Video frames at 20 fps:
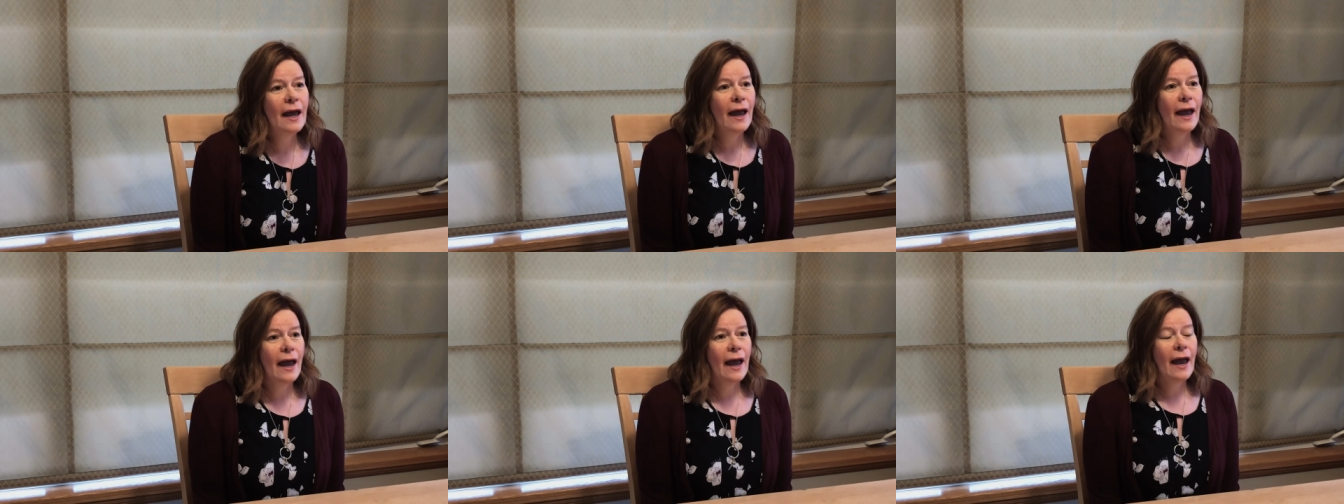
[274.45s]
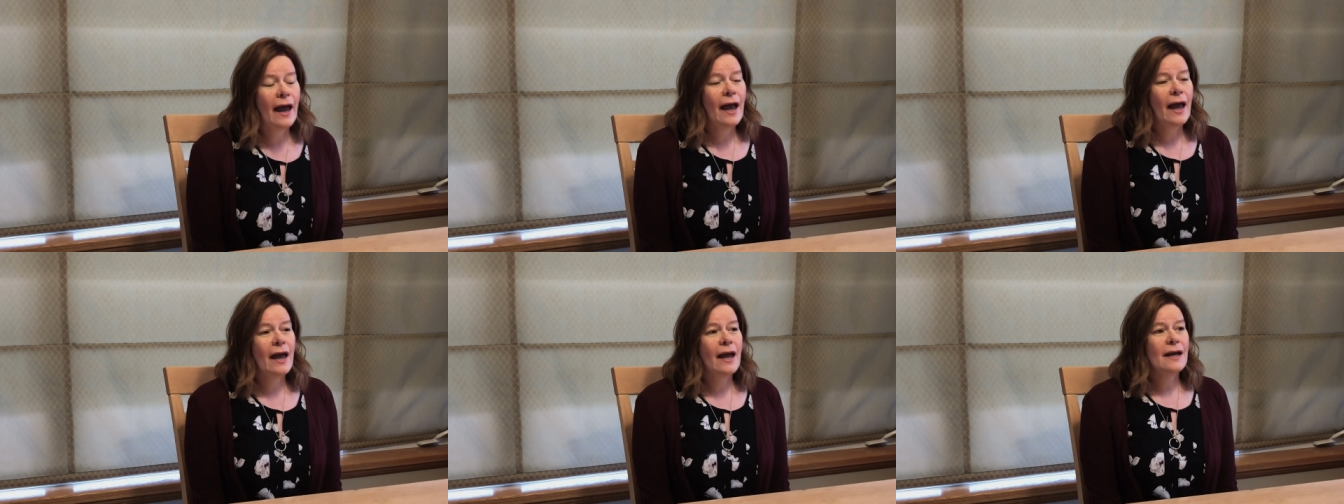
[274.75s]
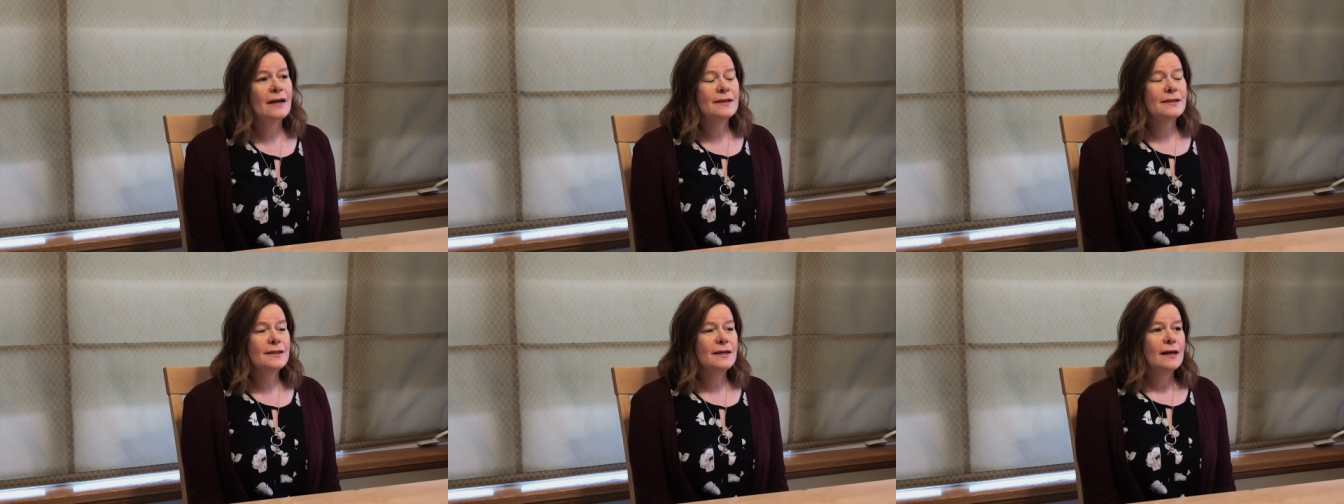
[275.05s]

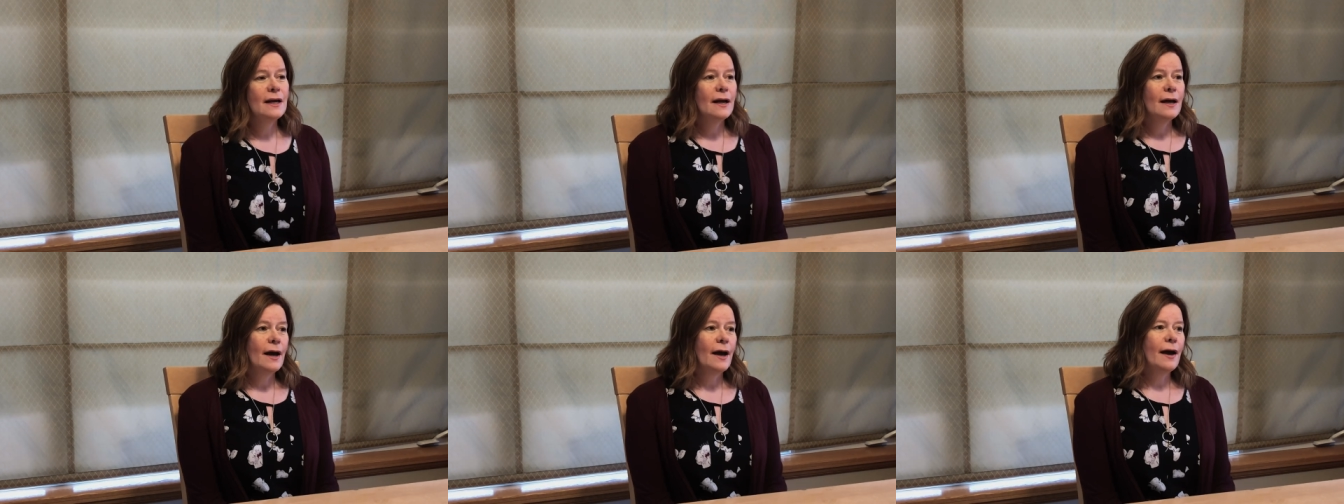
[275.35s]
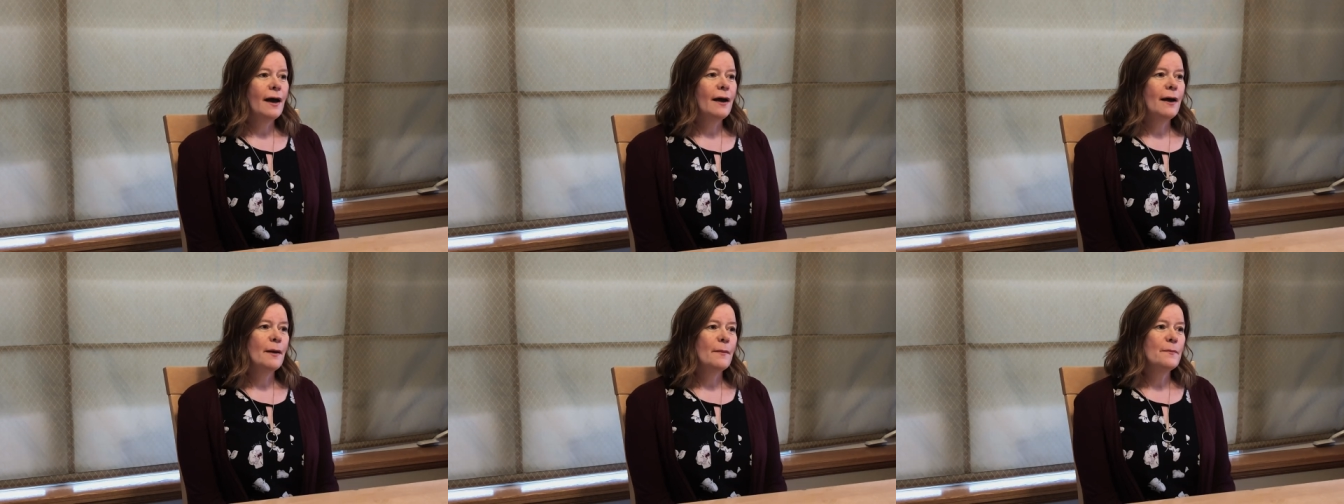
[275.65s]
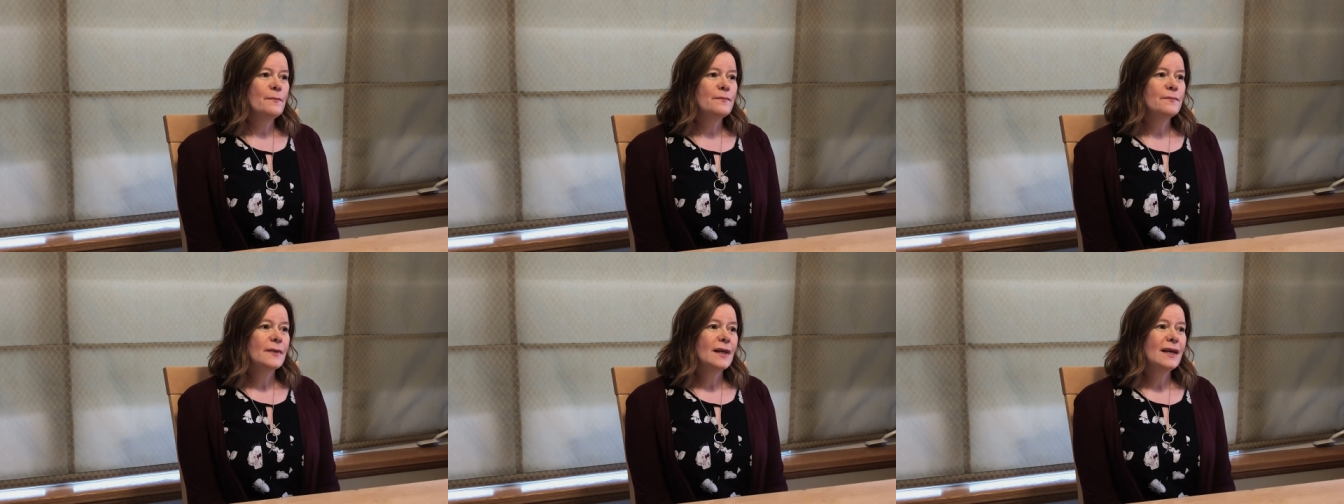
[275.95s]
and
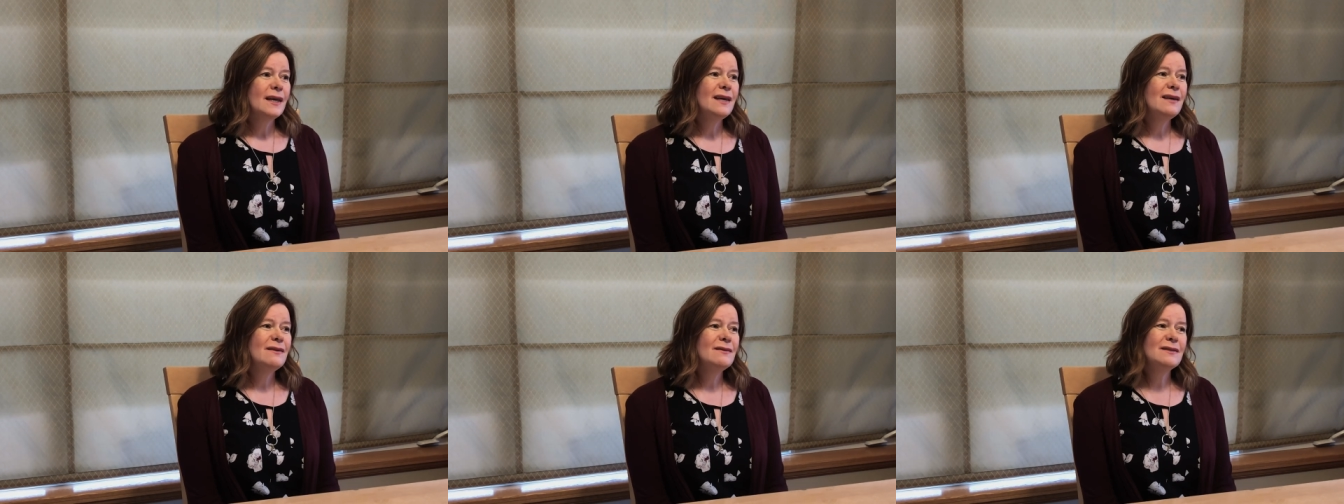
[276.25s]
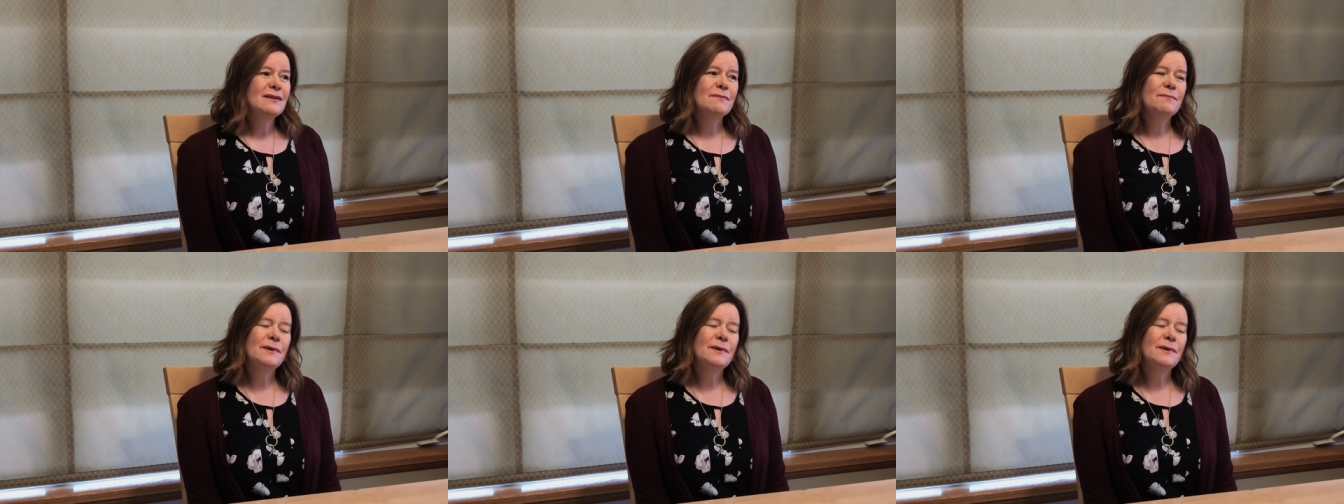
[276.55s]
um, he used to